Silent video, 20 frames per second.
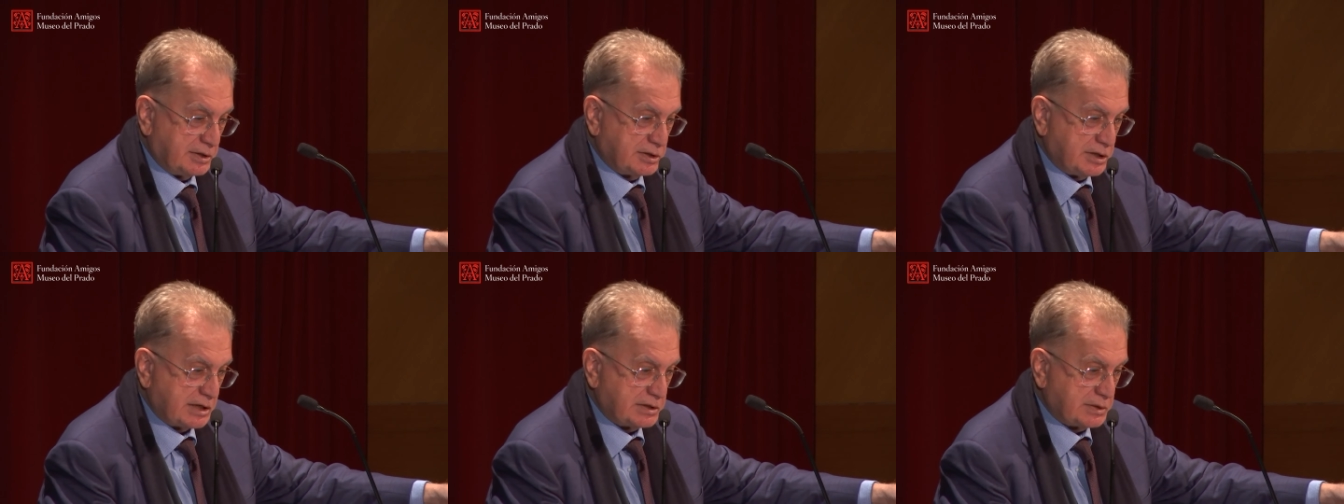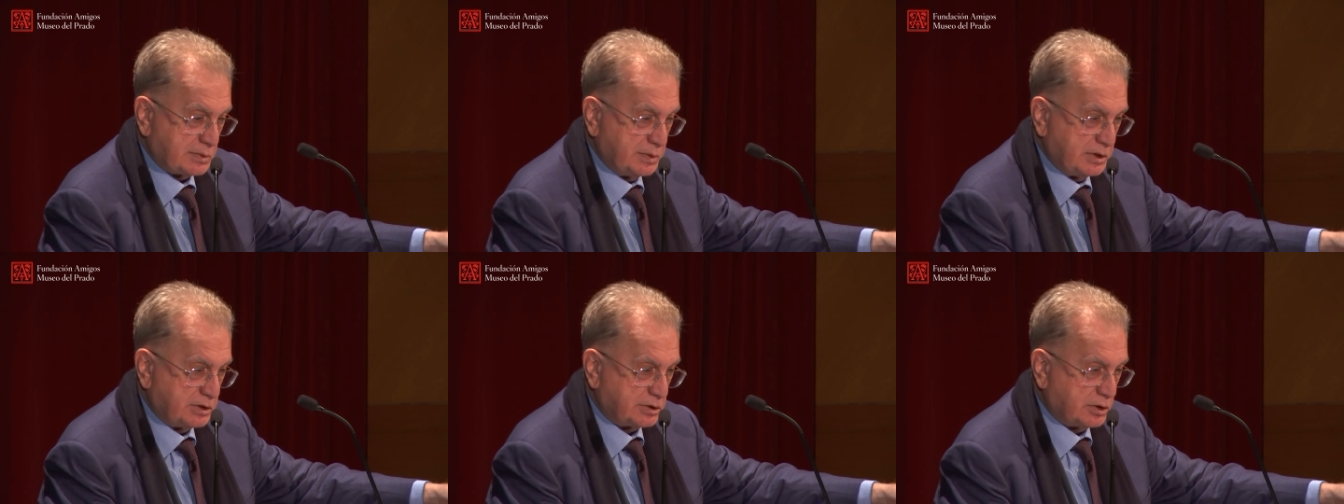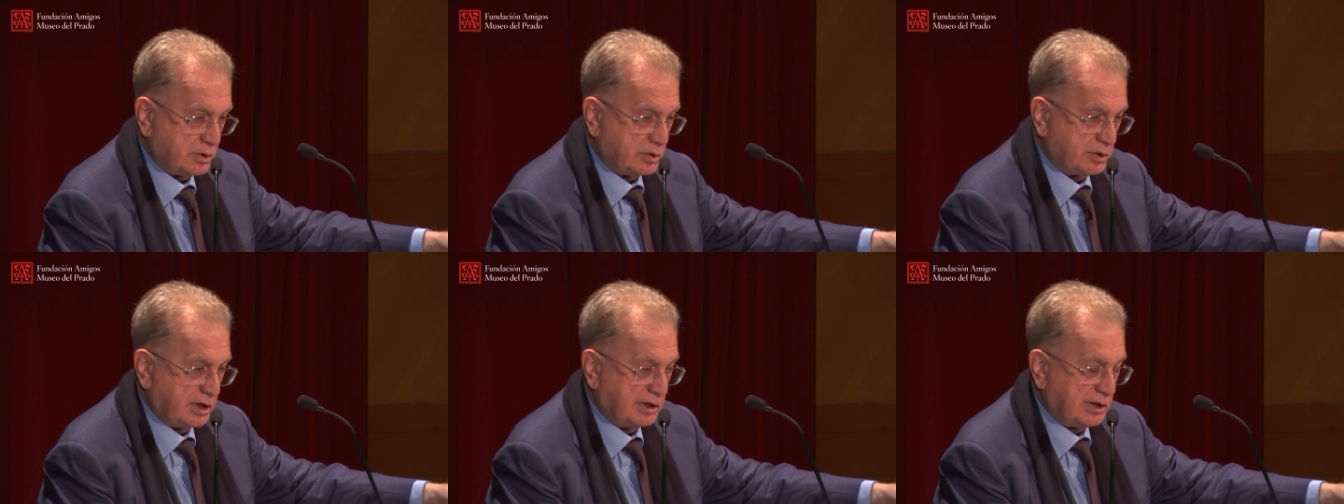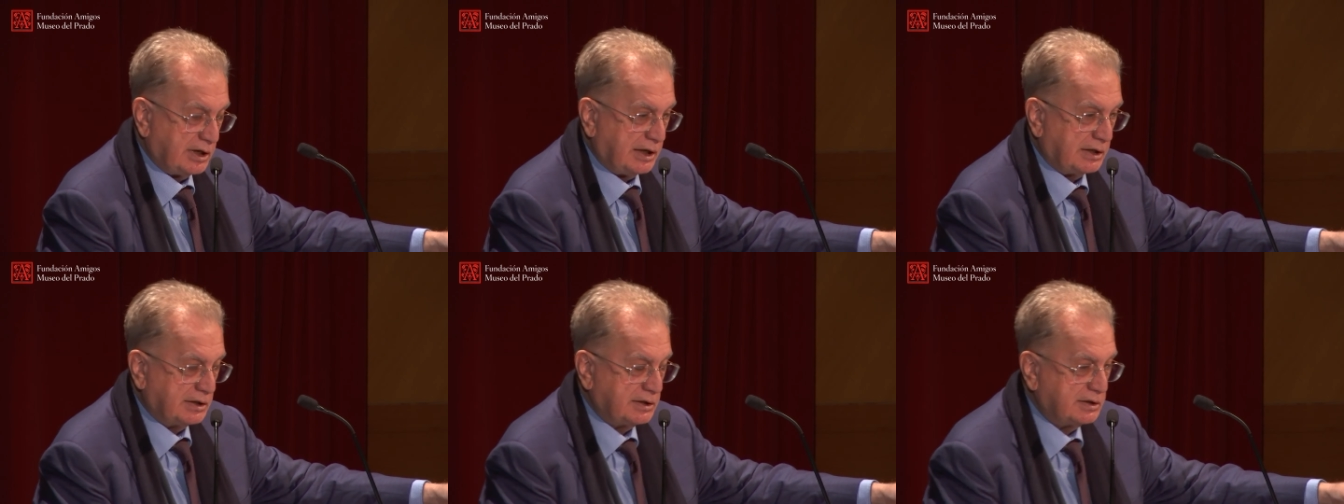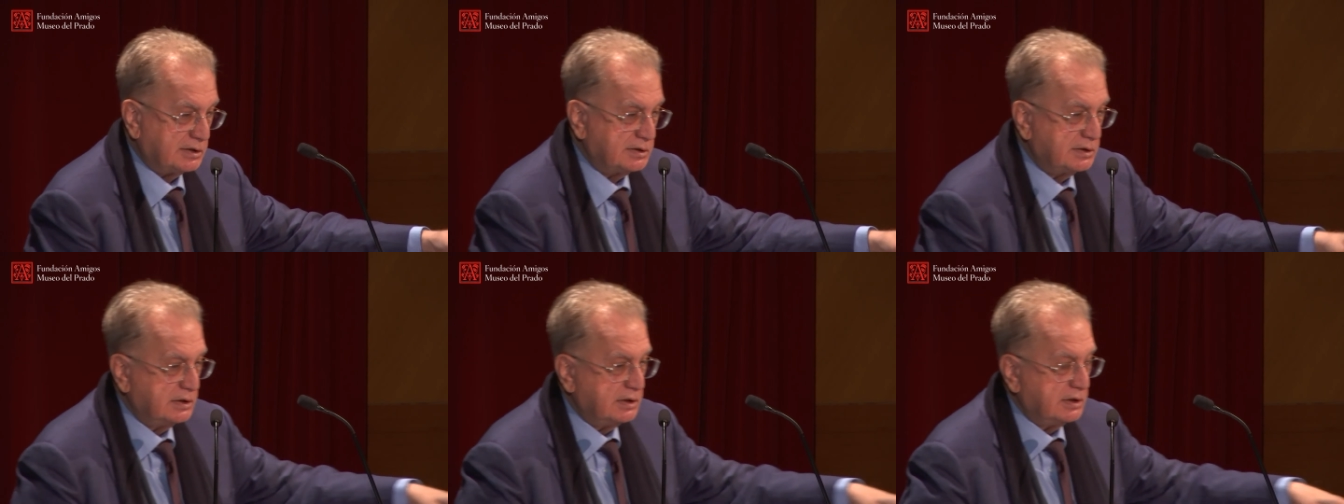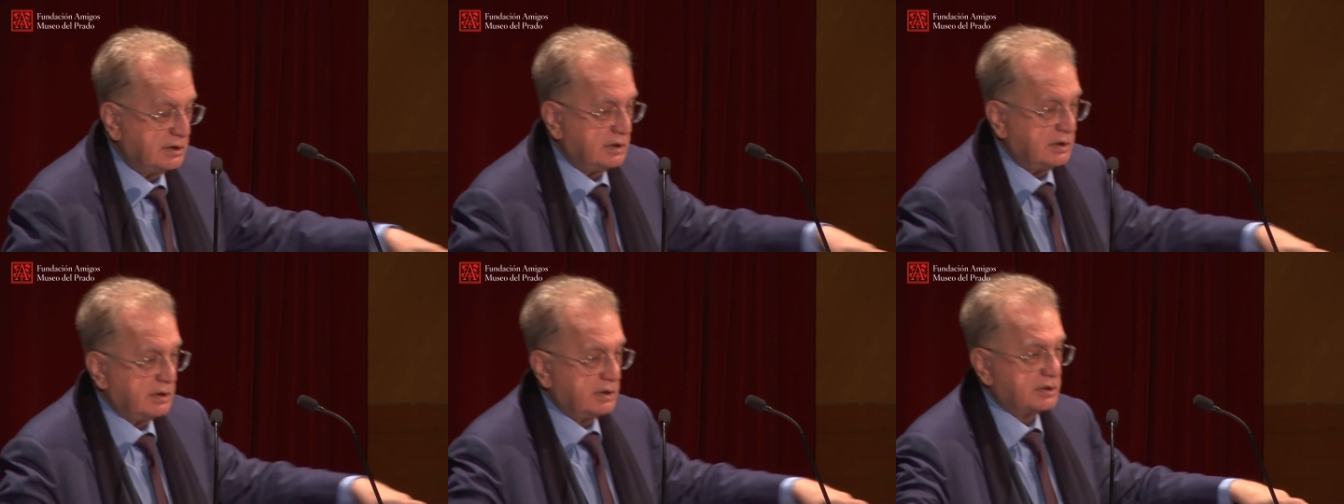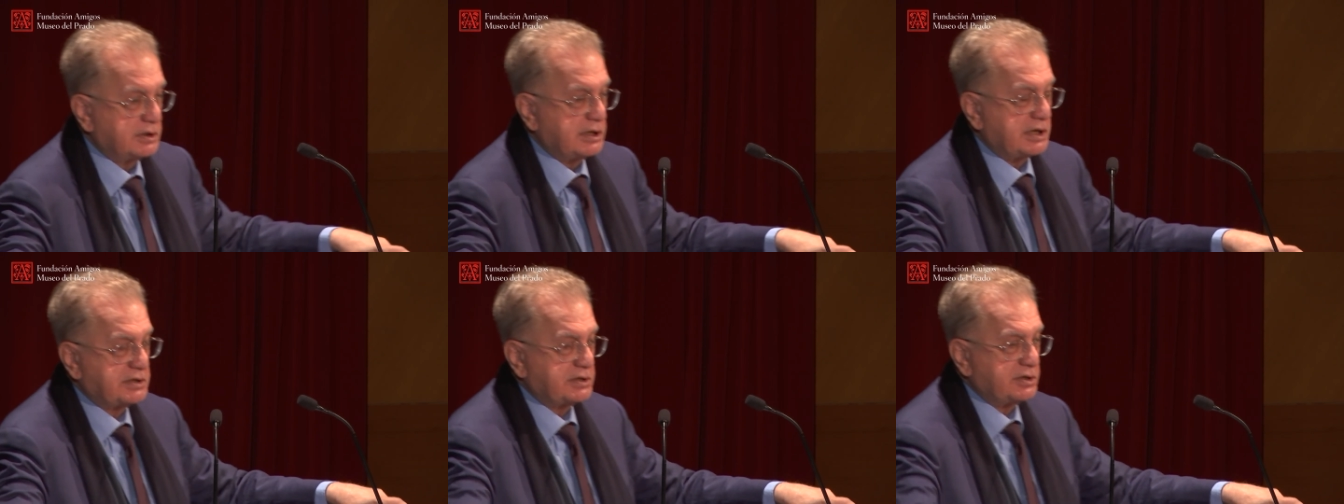Just we showed in London,
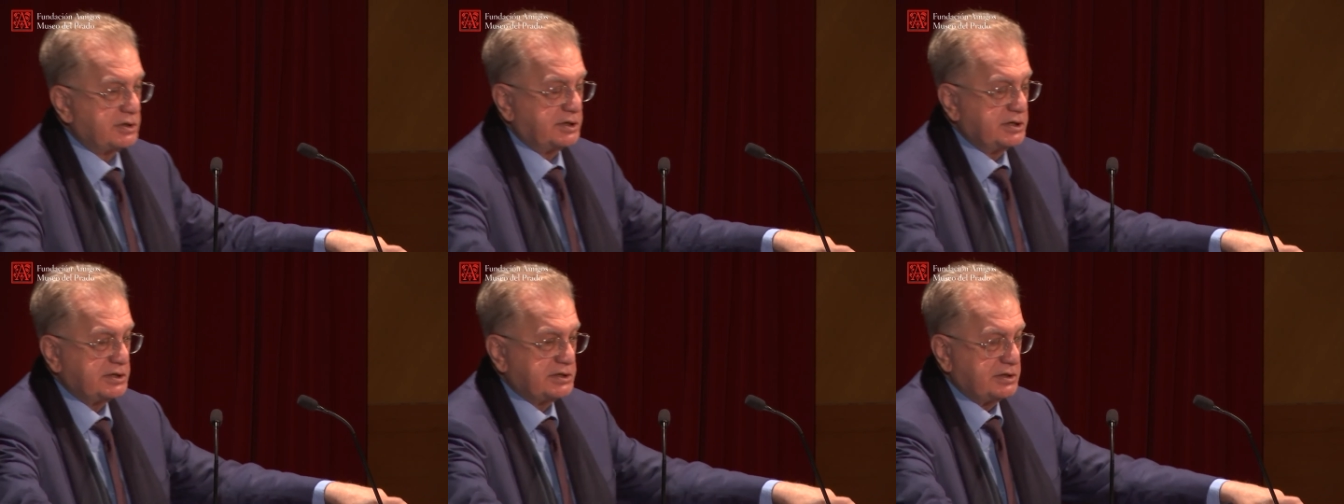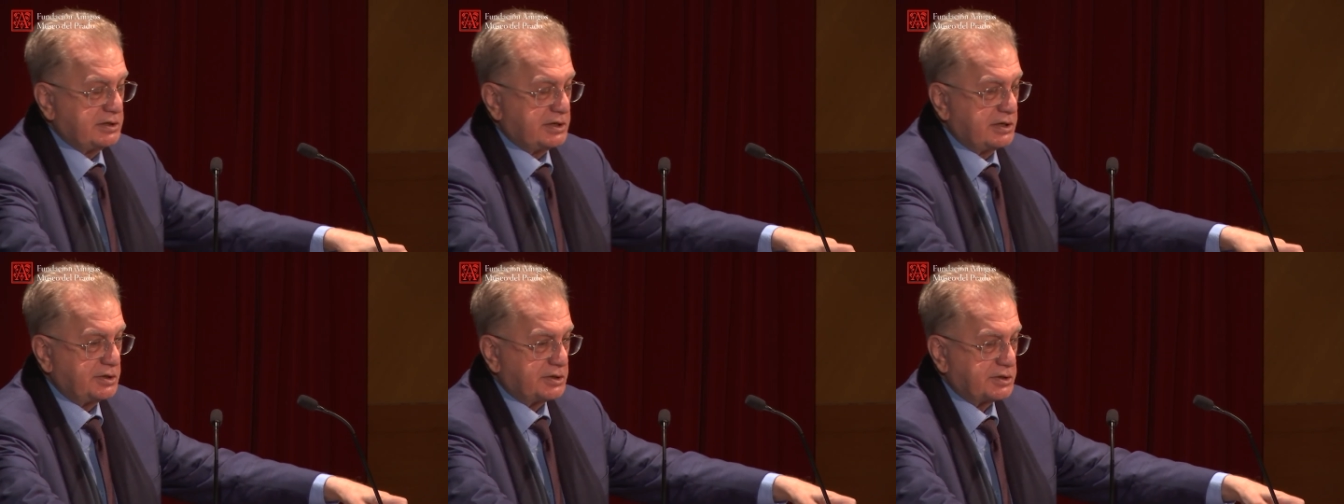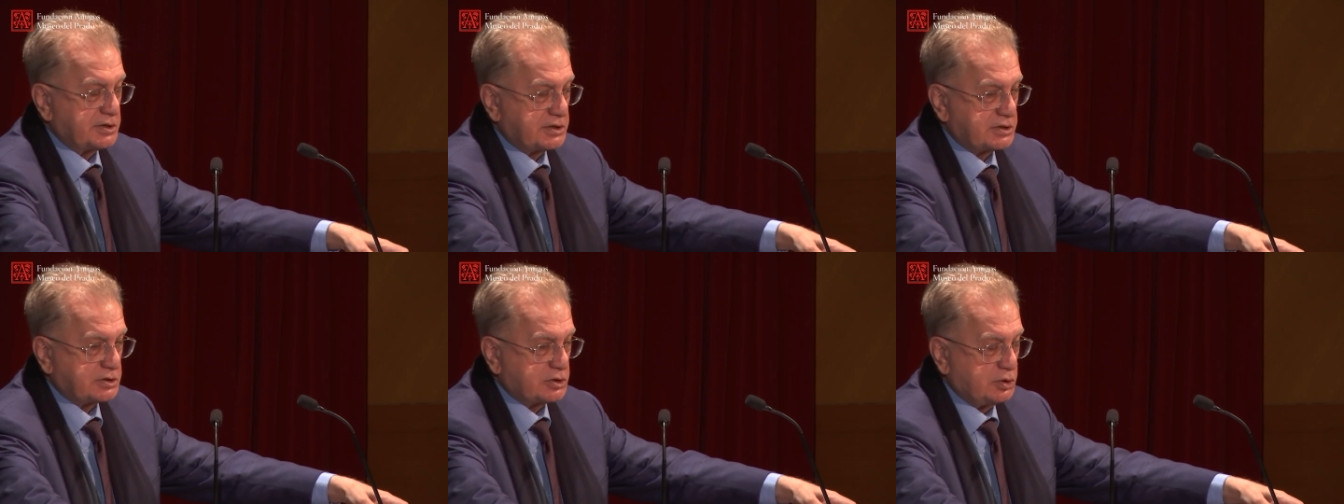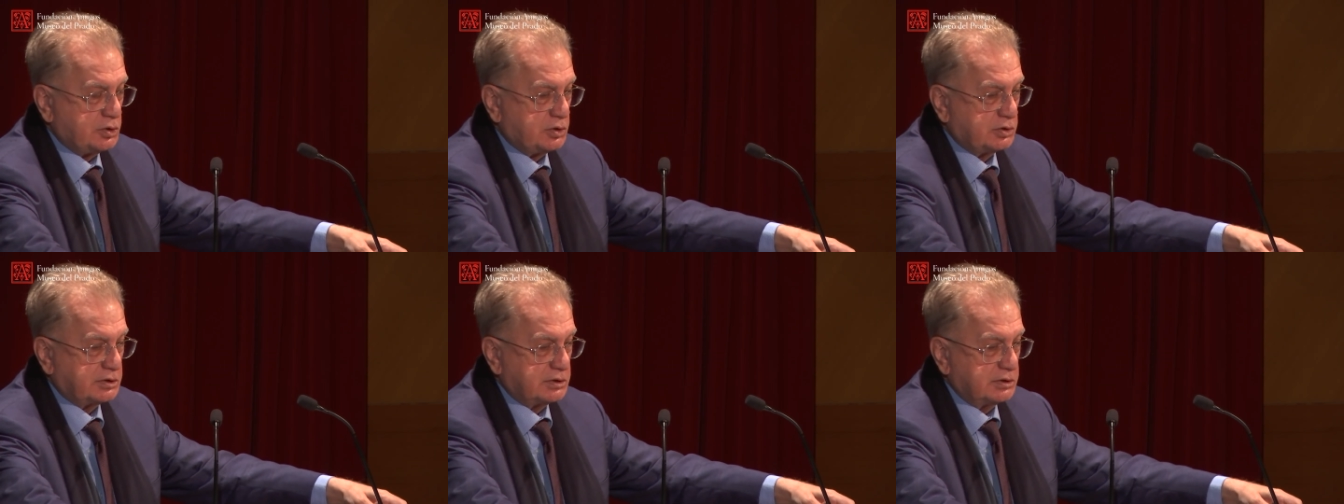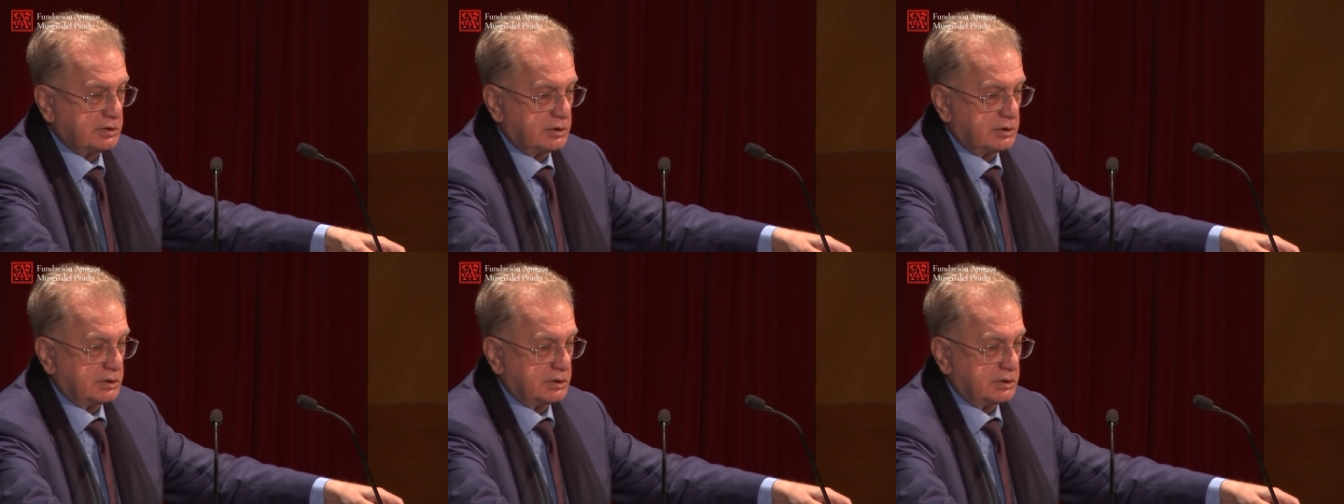just recently restored